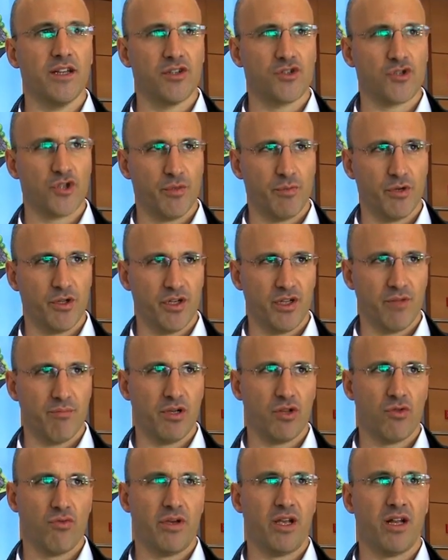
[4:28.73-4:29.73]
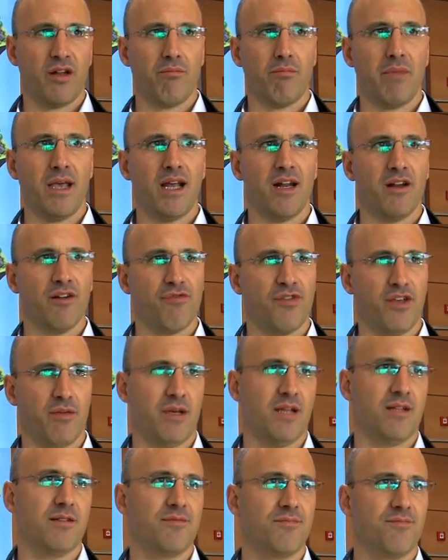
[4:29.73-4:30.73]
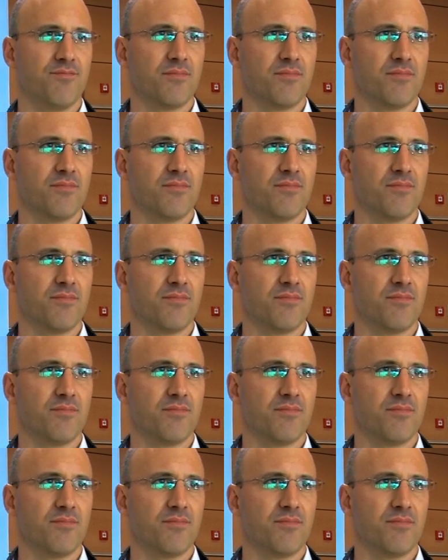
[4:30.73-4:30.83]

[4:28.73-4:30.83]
distributed between male and female.